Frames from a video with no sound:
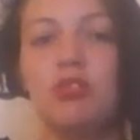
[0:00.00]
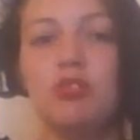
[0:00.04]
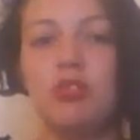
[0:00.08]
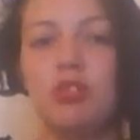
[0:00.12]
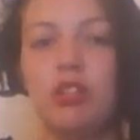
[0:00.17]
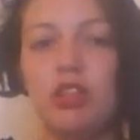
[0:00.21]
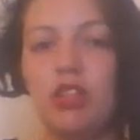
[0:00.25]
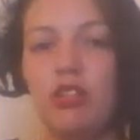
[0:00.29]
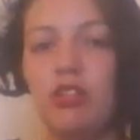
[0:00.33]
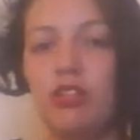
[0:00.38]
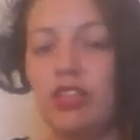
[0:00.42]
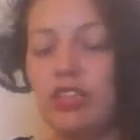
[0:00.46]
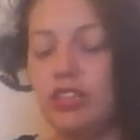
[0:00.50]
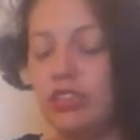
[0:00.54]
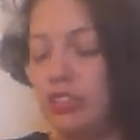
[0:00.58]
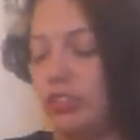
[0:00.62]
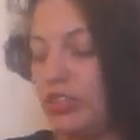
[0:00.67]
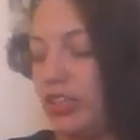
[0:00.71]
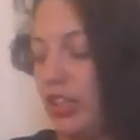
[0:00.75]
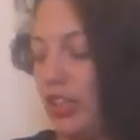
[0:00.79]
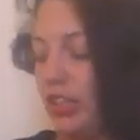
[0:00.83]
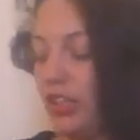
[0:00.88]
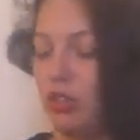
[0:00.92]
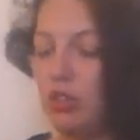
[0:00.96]
We're going to
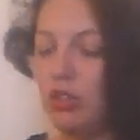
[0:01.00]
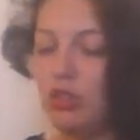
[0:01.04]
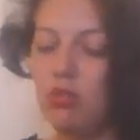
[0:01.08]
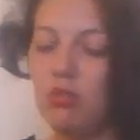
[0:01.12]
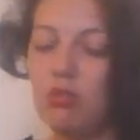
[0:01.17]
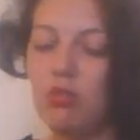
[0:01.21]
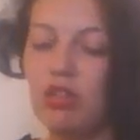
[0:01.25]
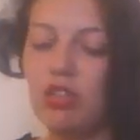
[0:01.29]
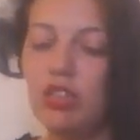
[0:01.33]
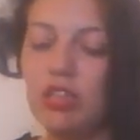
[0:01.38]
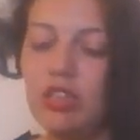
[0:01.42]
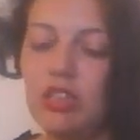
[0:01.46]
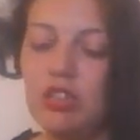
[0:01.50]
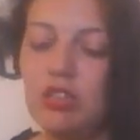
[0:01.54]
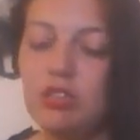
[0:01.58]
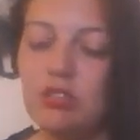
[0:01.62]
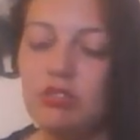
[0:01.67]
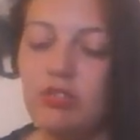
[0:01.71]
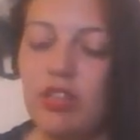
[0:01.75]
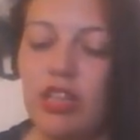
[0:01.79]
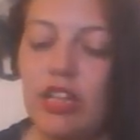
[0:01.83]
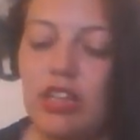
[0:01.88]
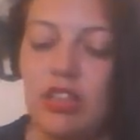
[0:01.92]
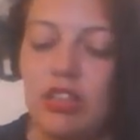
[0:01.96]
take one of
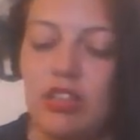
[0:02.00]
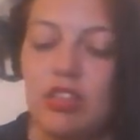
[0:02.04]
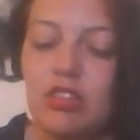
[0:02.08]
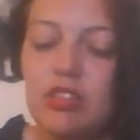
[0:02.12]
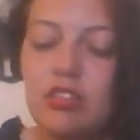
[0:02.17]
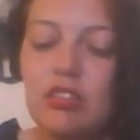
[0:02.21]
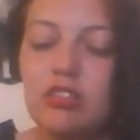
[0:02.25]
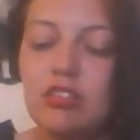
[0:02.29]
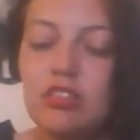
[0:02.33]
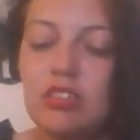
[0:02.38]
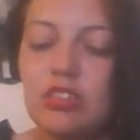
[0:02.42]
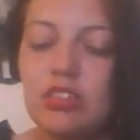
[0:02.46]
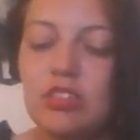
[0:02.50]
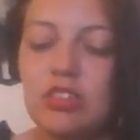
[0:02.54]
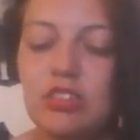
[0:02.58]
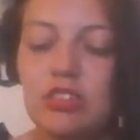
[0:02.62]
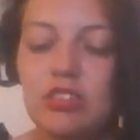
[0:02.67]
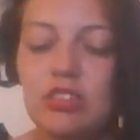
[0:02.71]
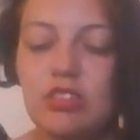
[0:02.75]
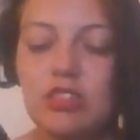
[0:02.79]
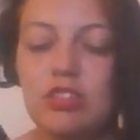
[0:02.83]
these rag curls.